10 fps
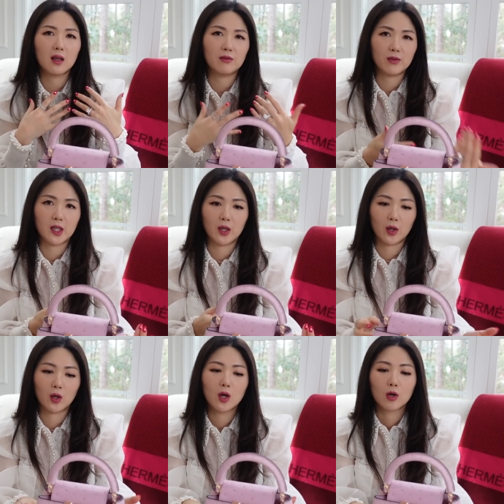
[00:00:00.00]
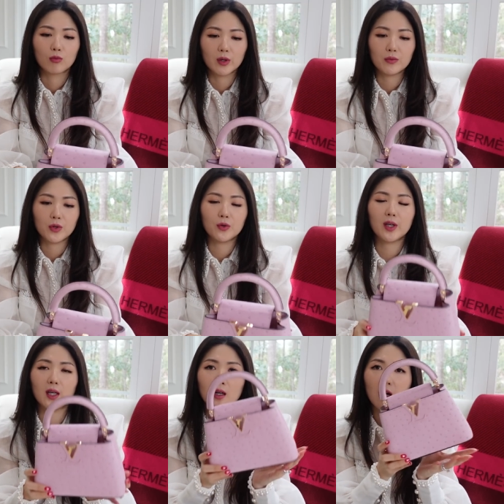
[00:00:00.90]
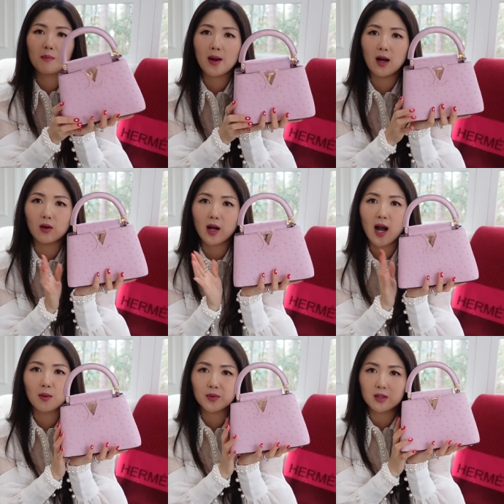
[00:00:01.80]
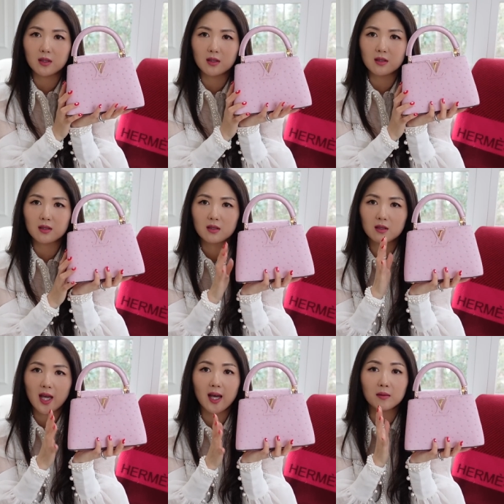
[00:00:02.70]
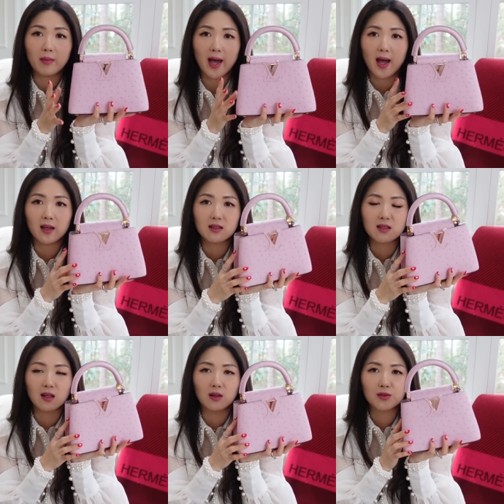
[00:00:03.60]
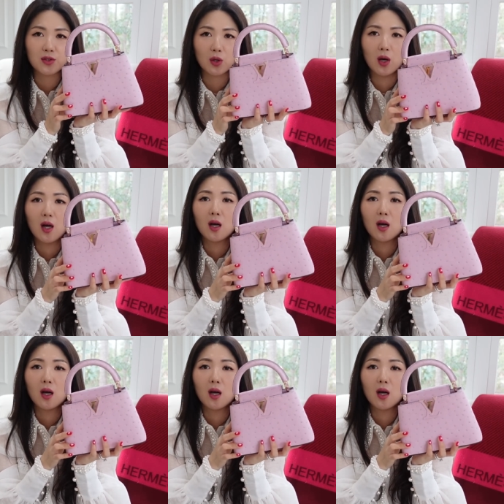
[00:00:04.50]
a video reviewing about Capucines handbag itself, so